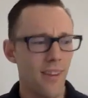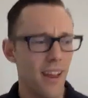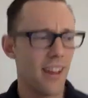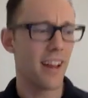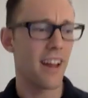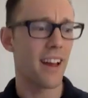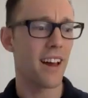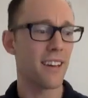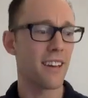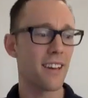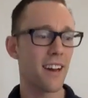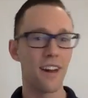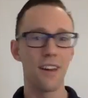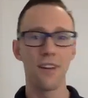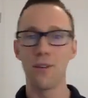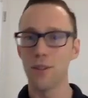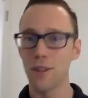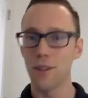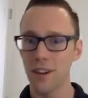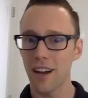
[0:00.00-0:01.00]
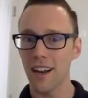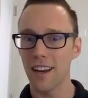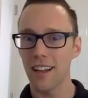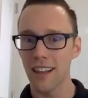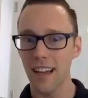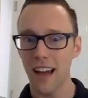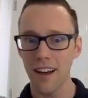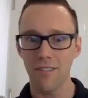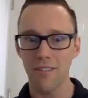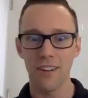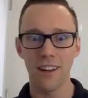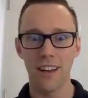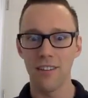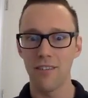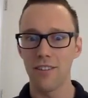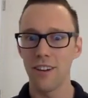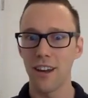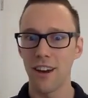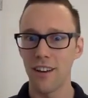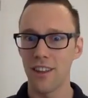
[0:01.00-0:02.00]
and I know they're kind of laughing
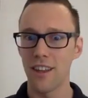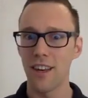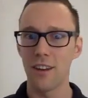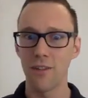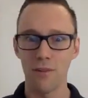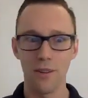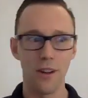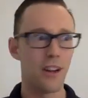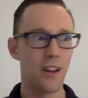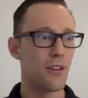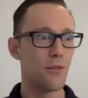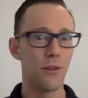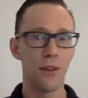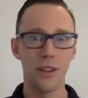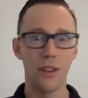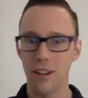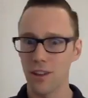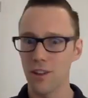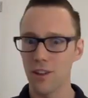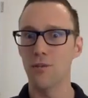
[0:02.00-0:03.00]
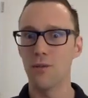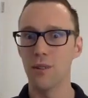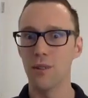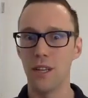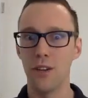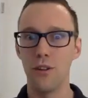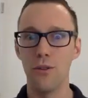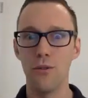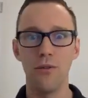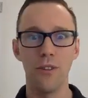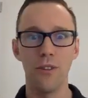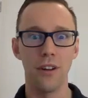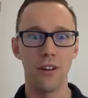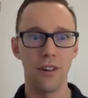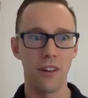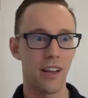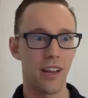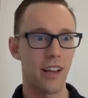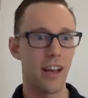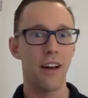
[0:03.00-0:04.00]
every now and then when I do one that looks really goofy,
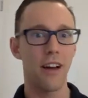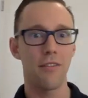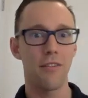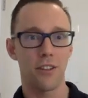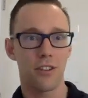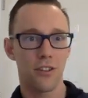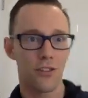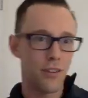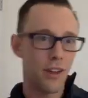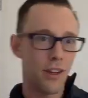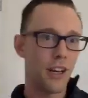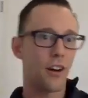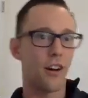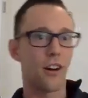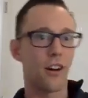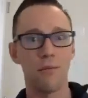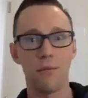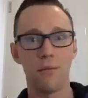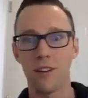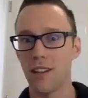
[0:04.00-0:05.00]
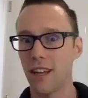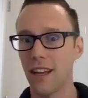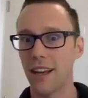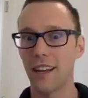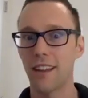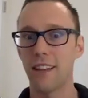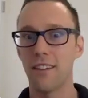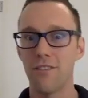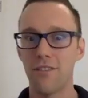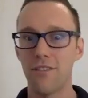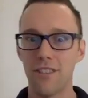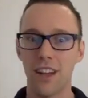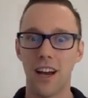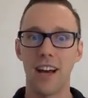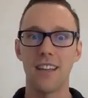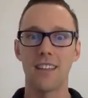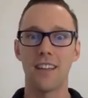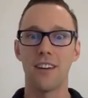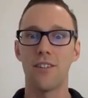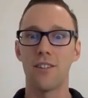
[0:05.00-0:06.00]
or like have a straight arm or leg that
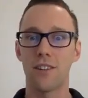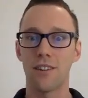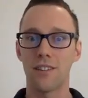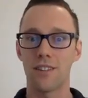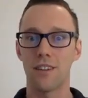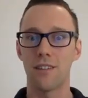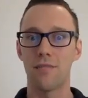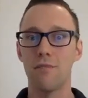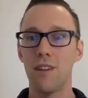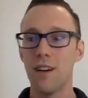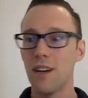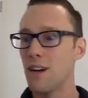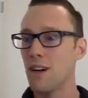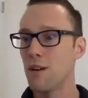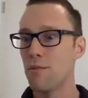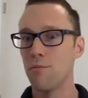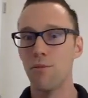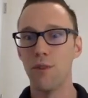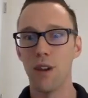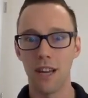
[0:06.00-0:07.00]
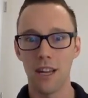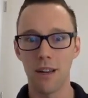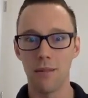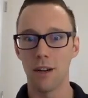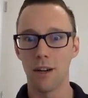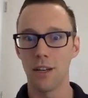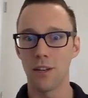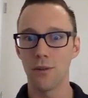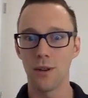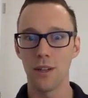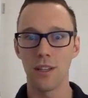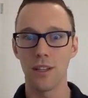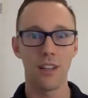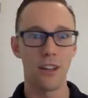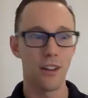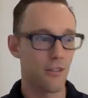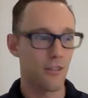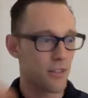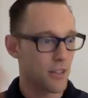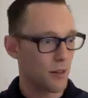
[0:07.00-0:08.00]
flies out because I'm breaking my twist
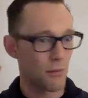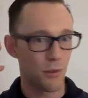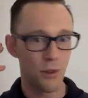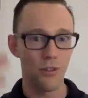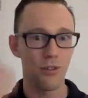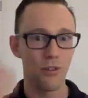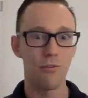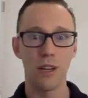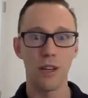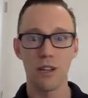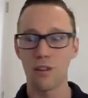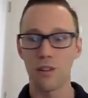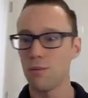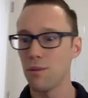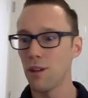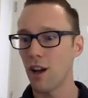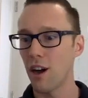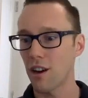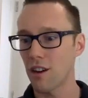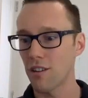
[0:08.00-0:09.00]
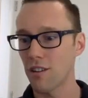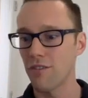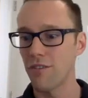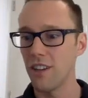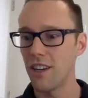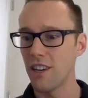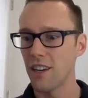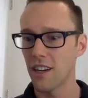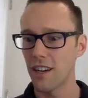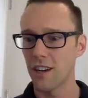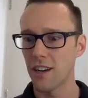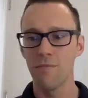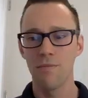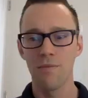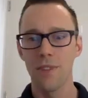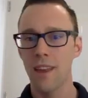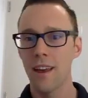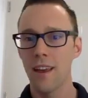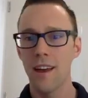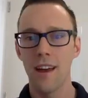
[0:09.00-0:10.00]
out of some sort of mental block or fear,
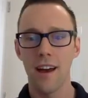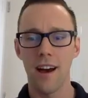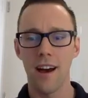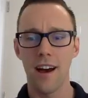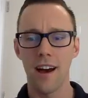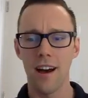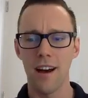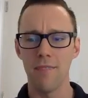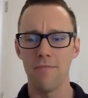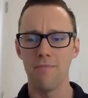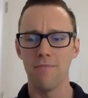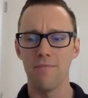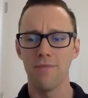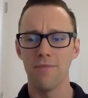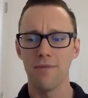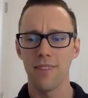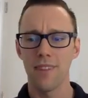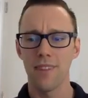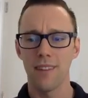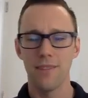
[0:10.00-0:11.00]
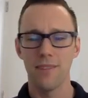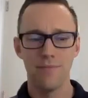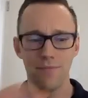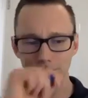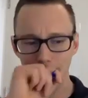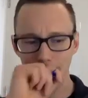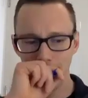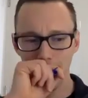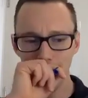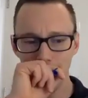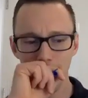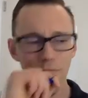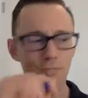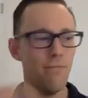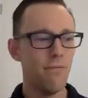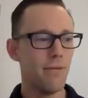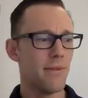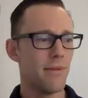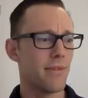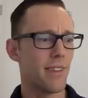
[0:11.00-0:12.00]

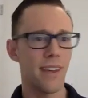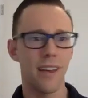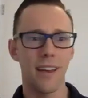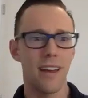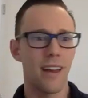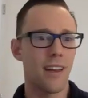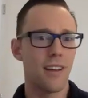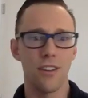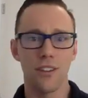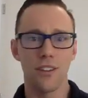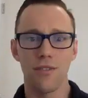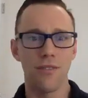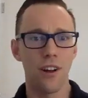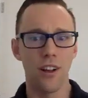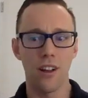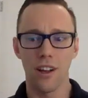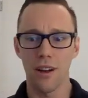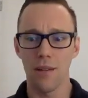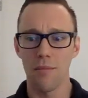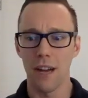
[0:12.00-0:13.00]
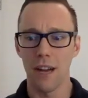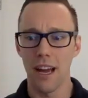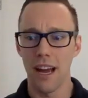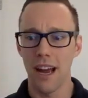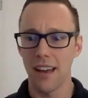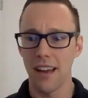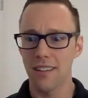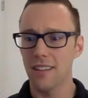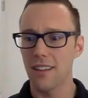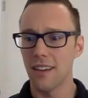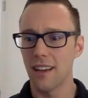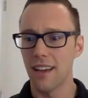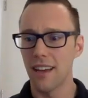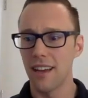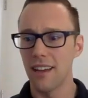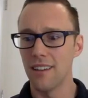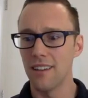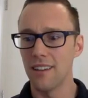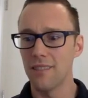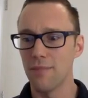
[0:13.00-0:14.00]
and just falling on my ass.
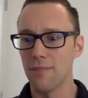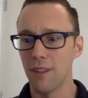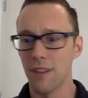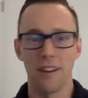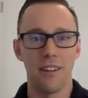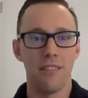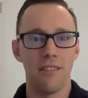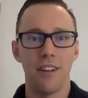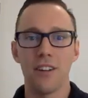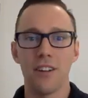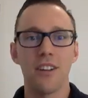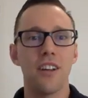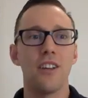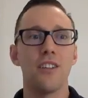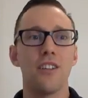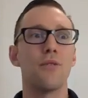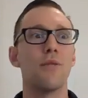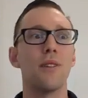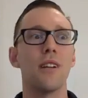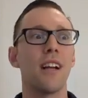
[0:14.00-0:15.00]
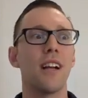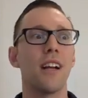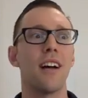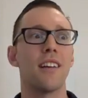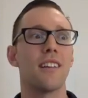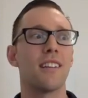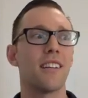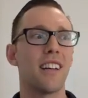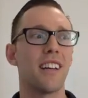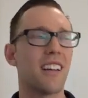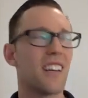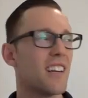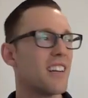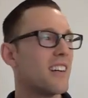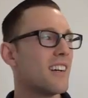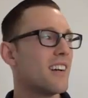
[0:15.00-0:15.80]
But eventually I just realized, like,